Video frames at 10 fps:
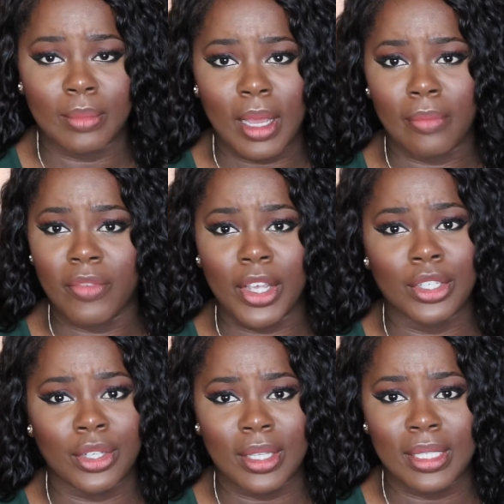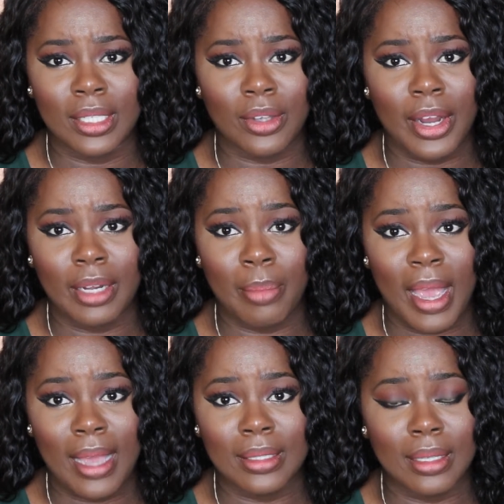I'm very sure this has already
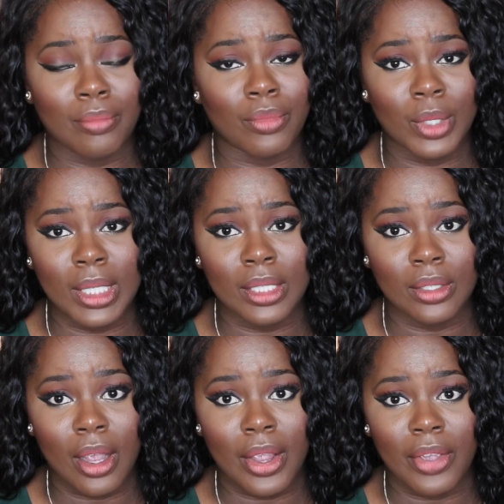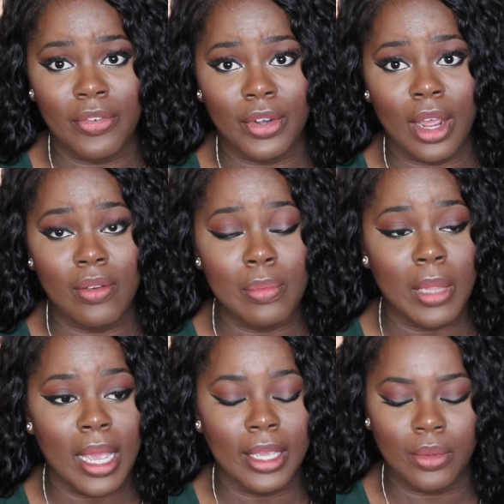passed. I'm really sorry for not
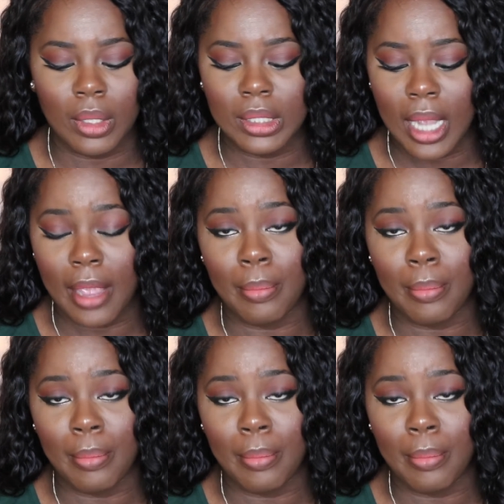replying you on time,